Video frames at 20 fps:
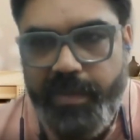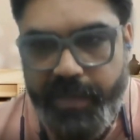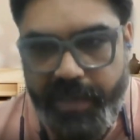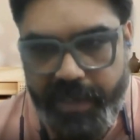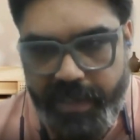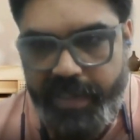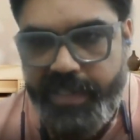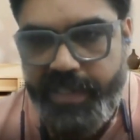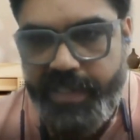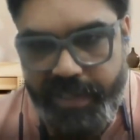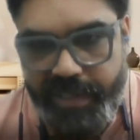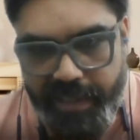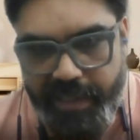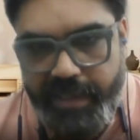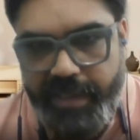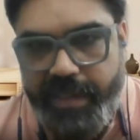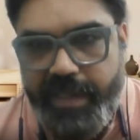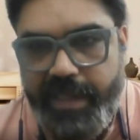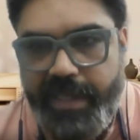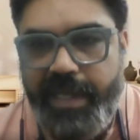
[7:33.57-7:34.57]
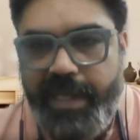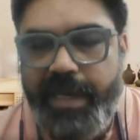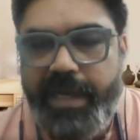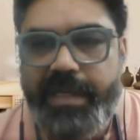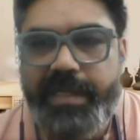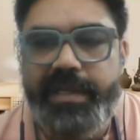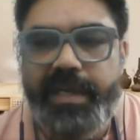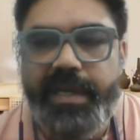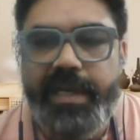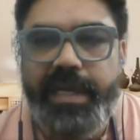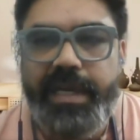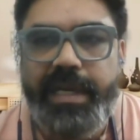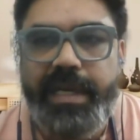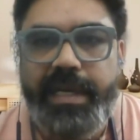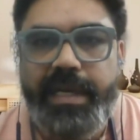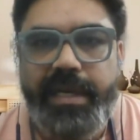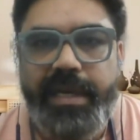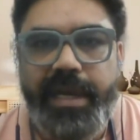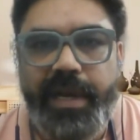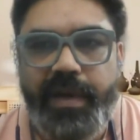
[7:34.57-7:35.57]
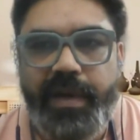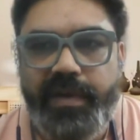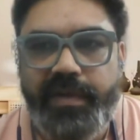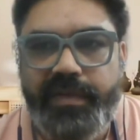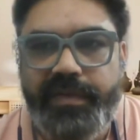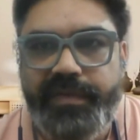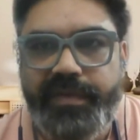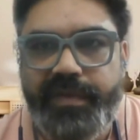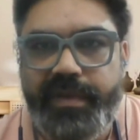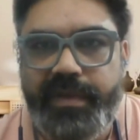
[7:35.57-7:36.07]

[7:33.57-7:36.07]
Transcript: but still there are certain kind of